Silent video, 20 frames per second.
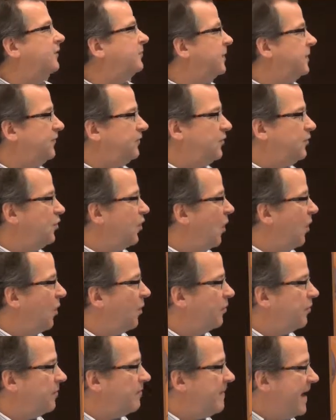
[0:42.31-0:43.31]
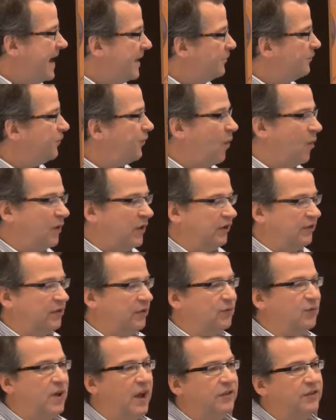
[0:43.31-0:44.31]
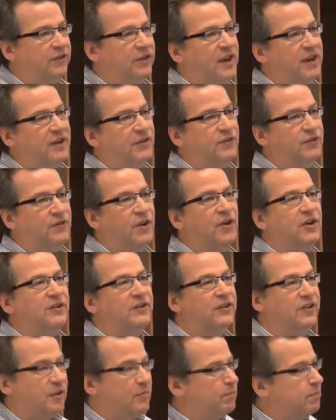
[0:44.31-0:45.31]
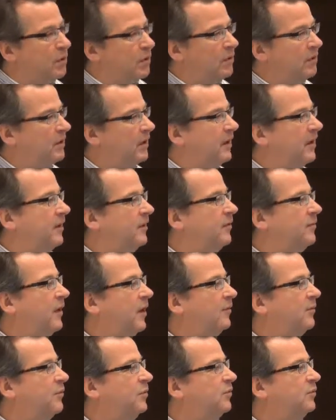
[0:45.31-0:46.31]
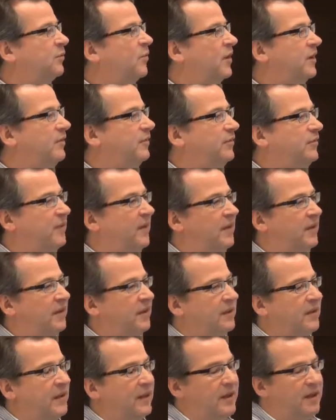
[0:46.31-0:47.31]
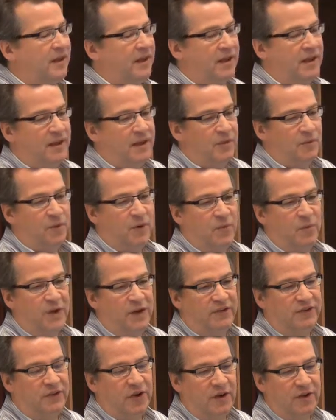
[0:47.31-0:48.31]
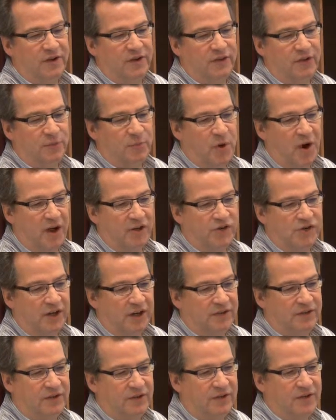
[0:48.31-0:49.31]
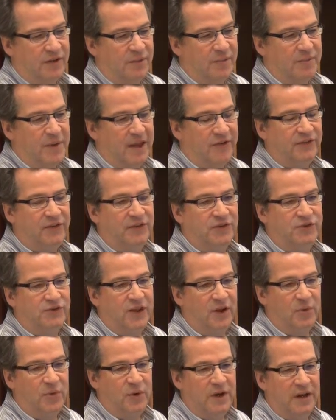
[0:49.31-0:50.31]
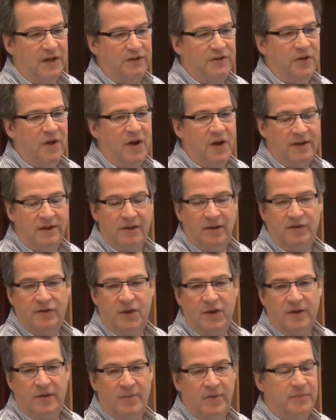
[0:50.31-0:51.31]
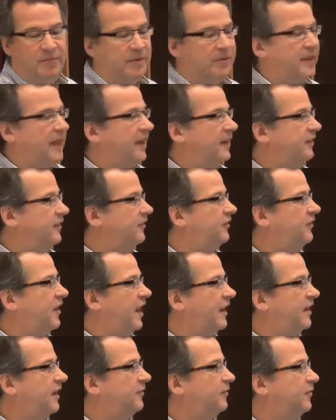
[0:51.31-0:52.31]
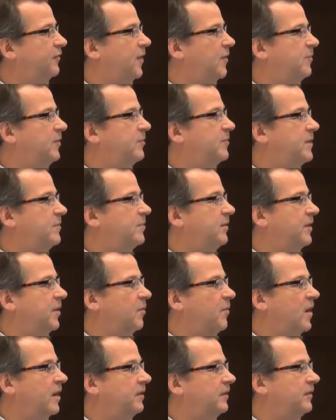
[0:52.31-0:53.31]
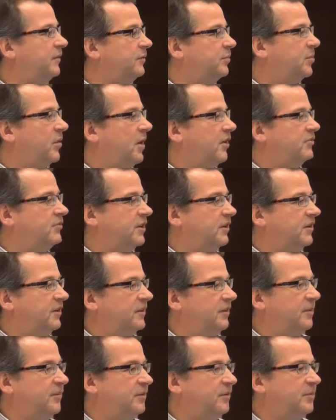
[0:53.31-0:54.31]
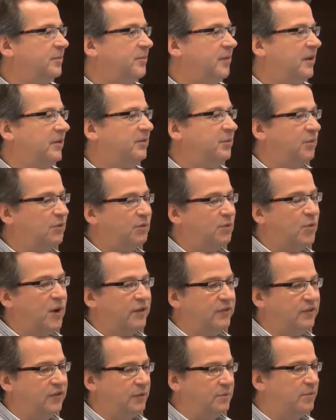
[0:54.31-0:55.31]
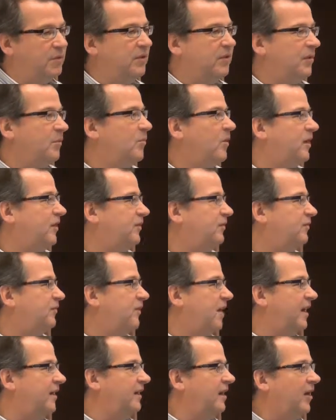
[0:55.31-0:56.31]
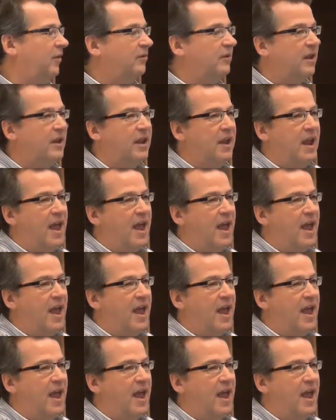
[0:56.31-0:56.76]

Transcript: many of you know, the main focus of ReSDA is very simple. That was one of when we started this project, the message that we had gotten, I'll talk a bit about that in a second, from the people that wanted this project in the first place was quite simple. They wanted to find out